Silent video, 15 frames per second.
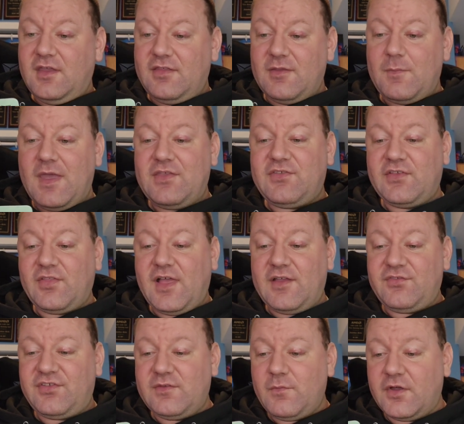Amazing
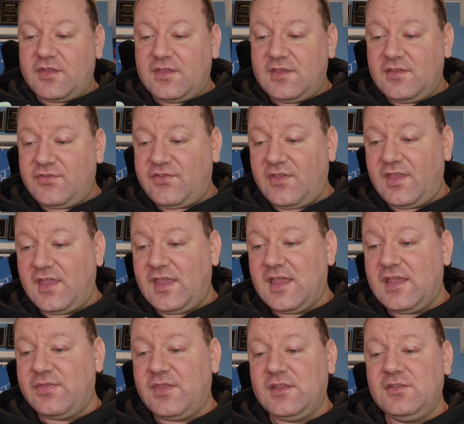Live Sea Monkeys
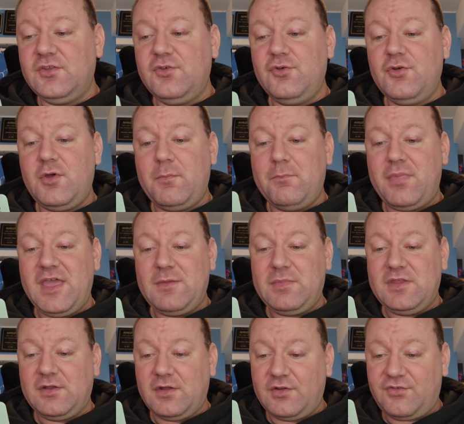and the new
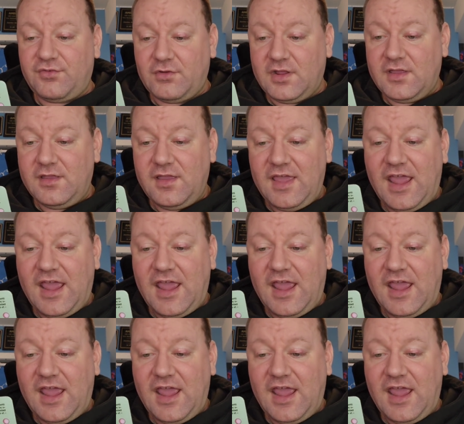Baby Nursery.